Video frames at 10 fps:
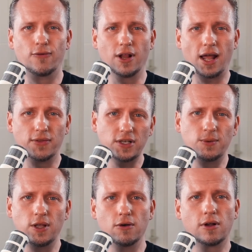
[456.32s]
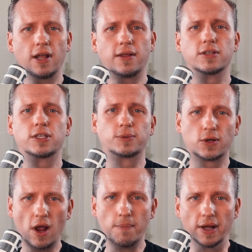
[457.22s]
If you like this video, click the
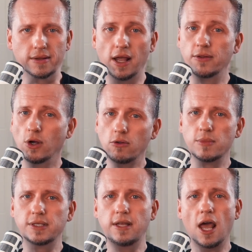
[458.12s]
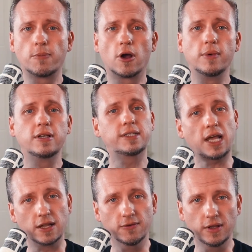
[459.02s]
subscribe button and don't miss the upcoming
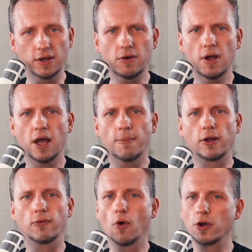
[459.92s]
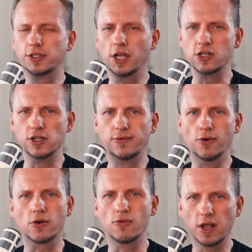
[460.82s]
second video about workstations
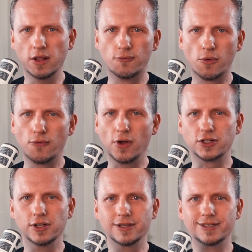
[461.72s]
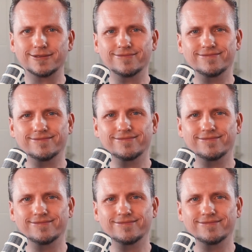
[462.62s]
for creative professionals.